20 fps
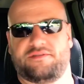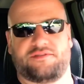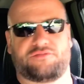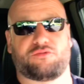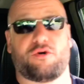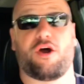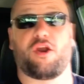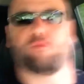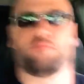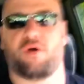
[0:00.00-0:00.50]

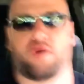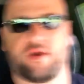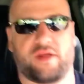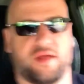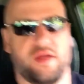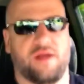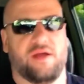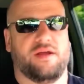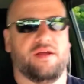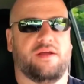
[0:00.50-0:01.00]
throttle body.
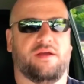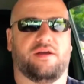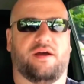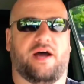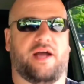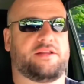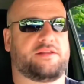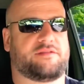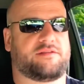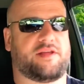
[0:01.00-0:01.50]

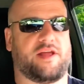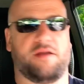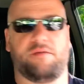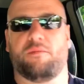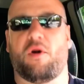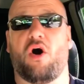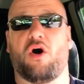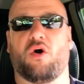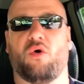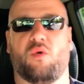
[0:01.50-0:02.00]
I did them
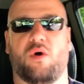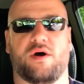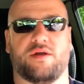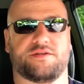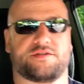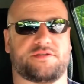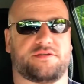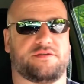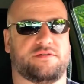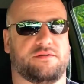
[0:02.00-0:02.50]
all at
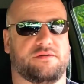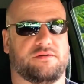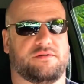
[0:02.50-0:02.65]
once.